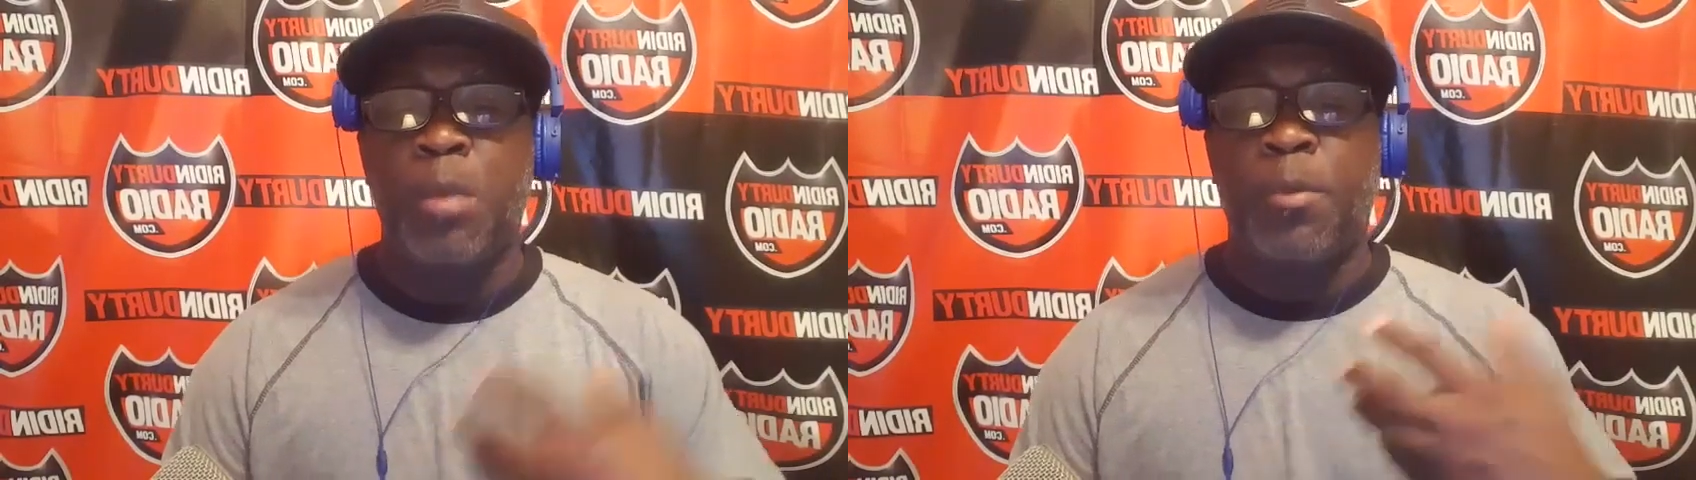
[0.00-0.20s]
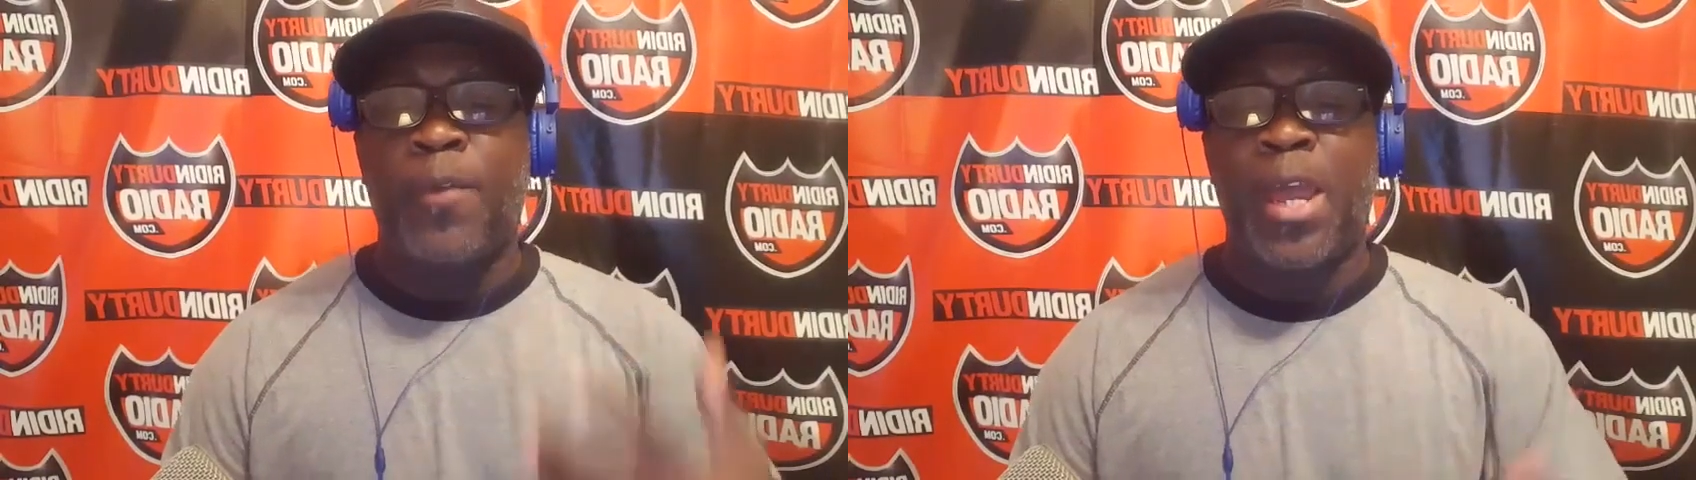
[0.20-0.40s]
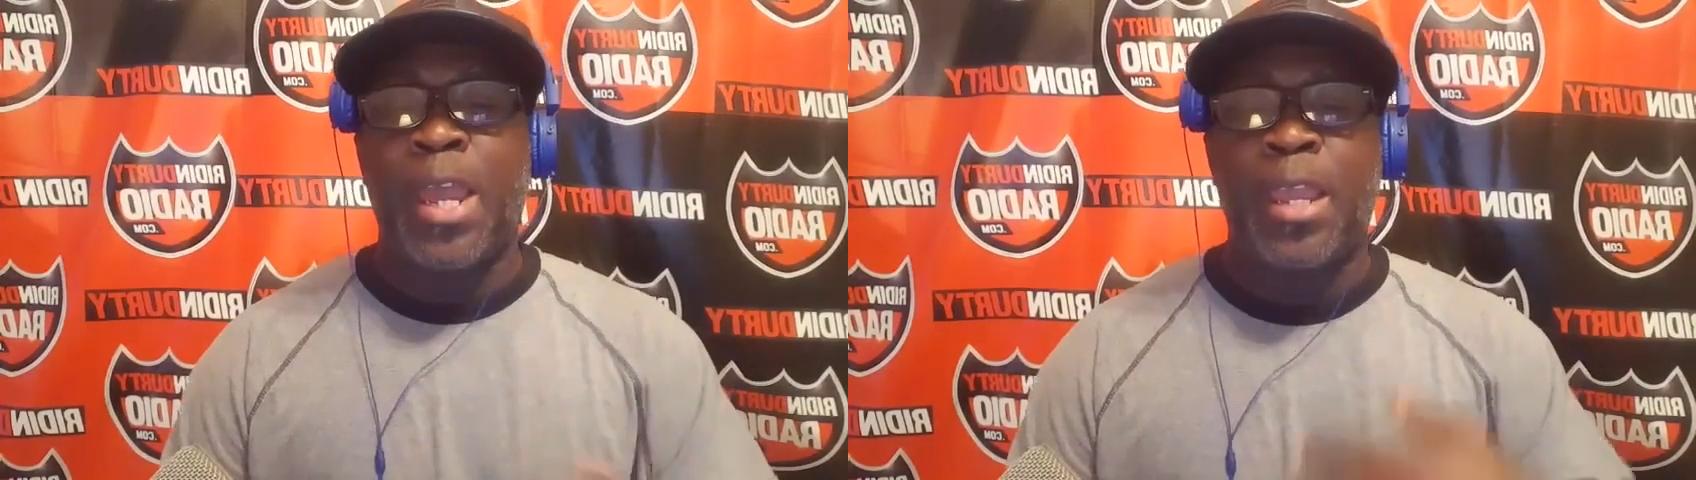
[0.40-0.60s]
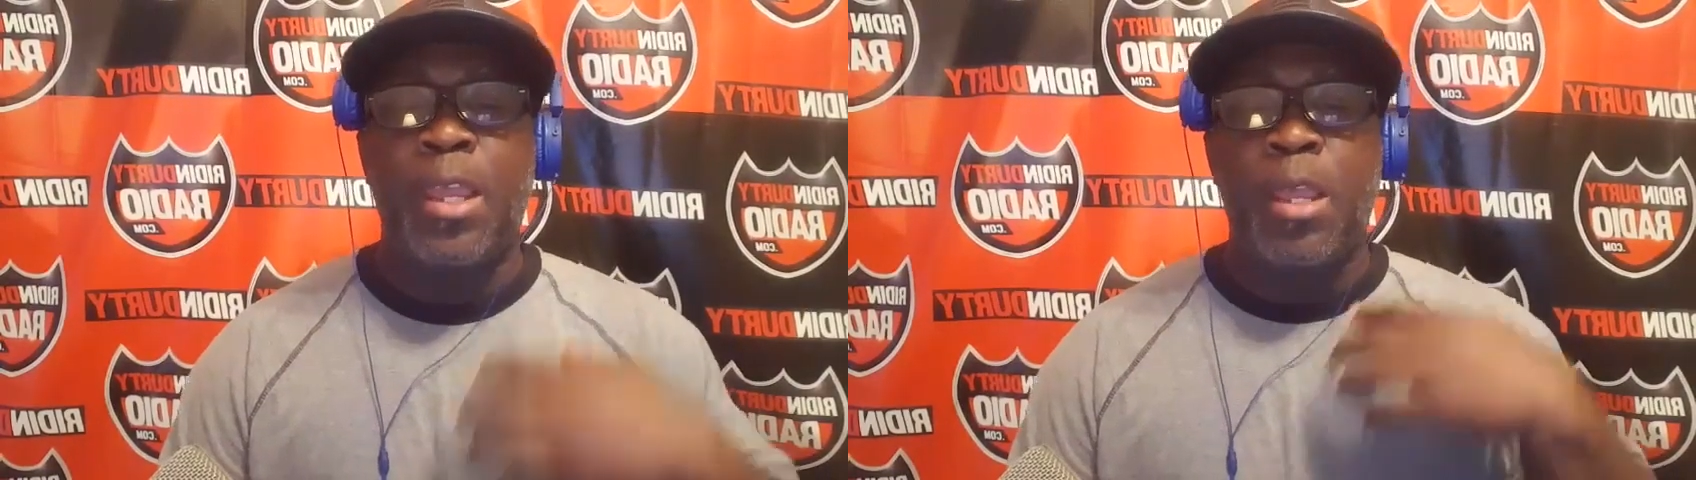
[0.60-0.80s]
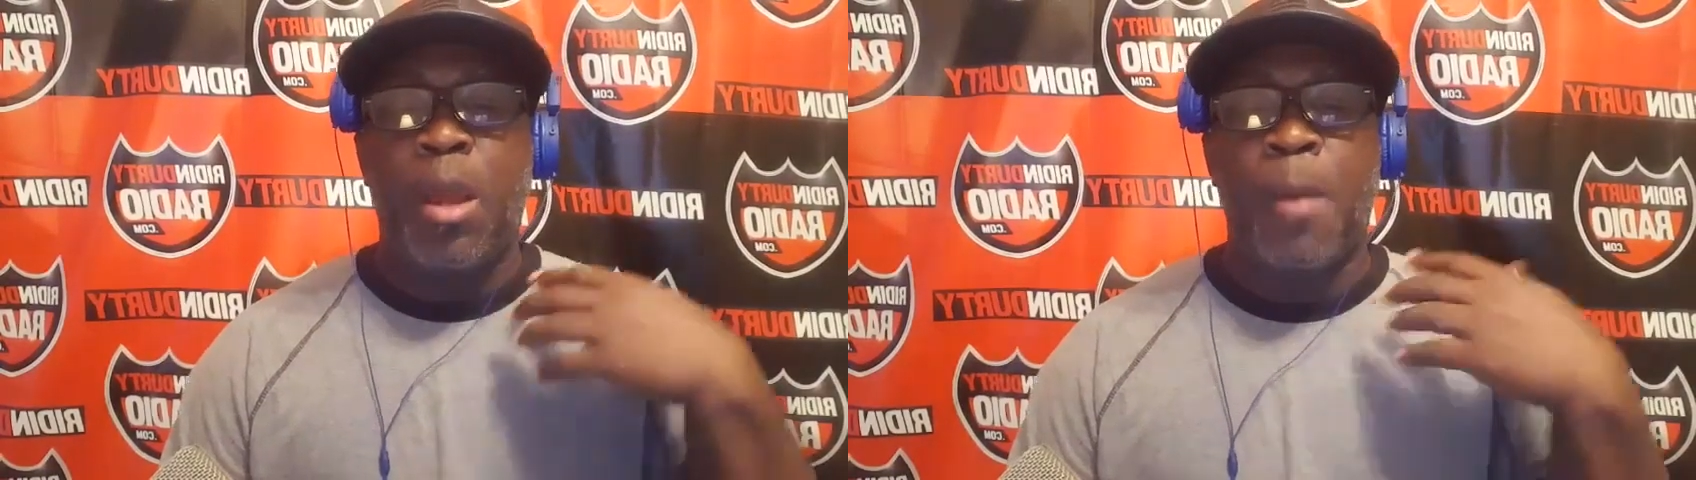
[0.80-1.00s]
provide
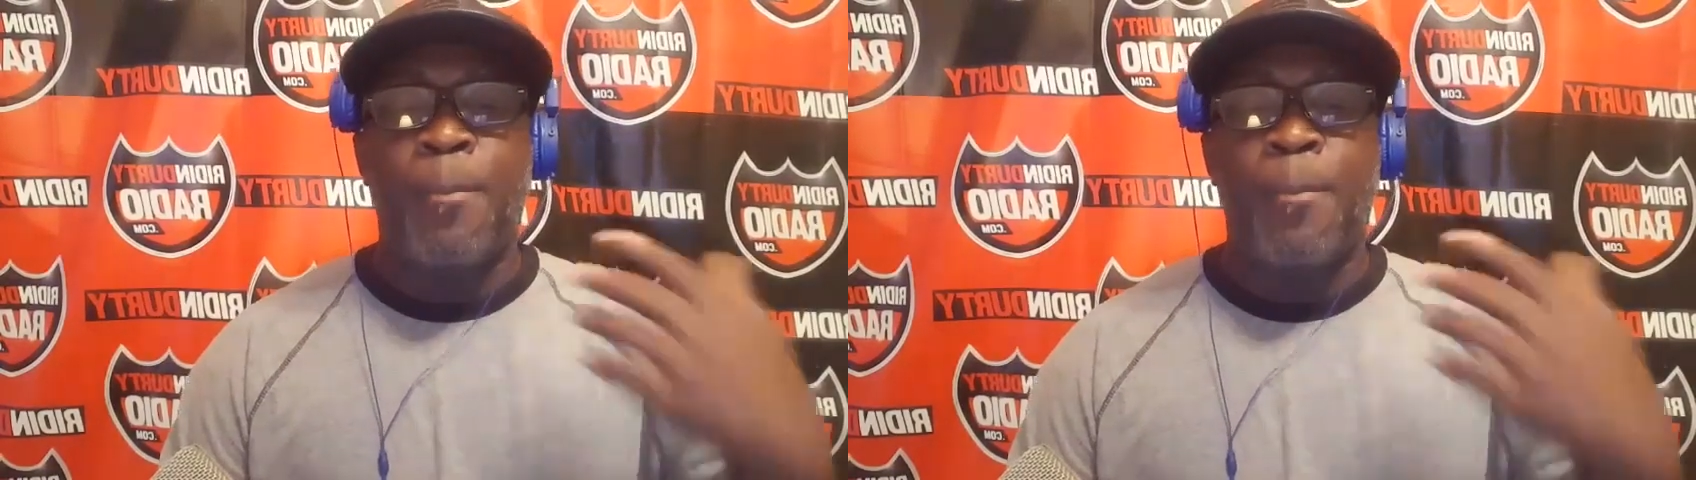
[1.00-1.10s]
a